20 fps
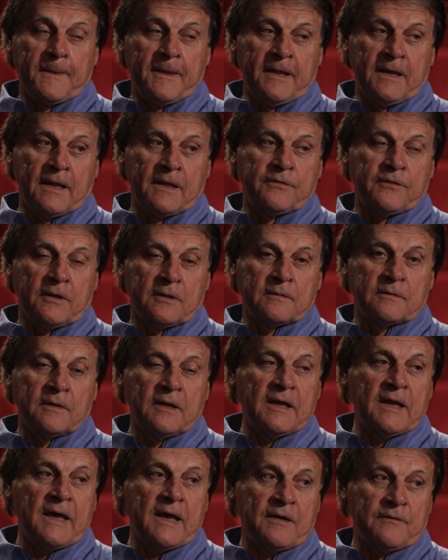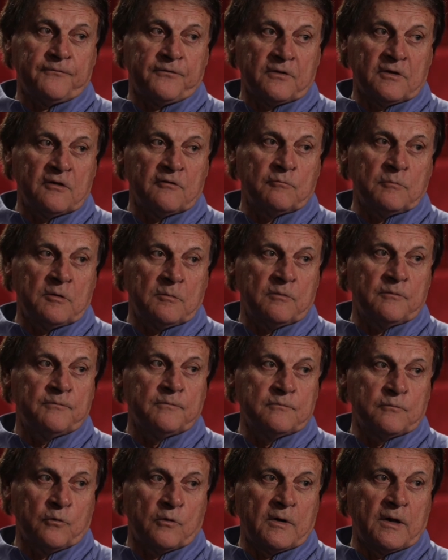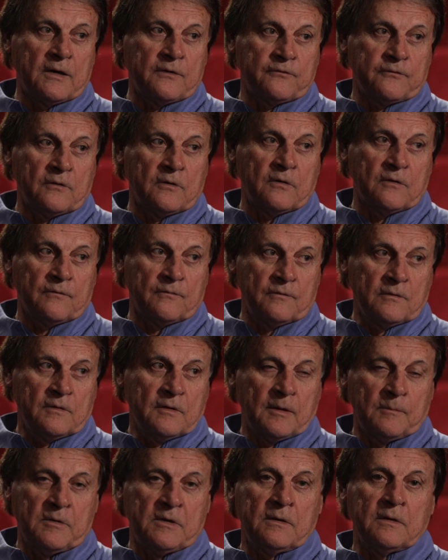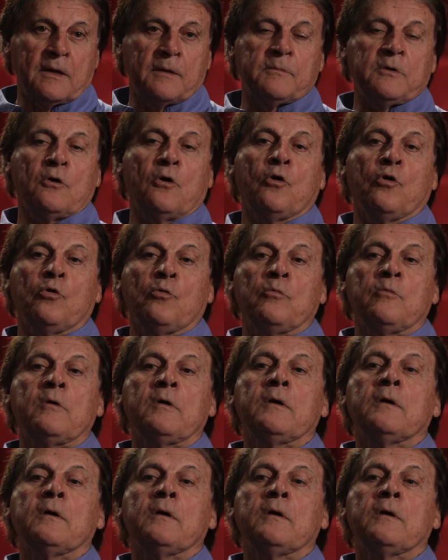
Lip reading: And I think they have forgiven me where I shouldn't have. I mean, I'd be home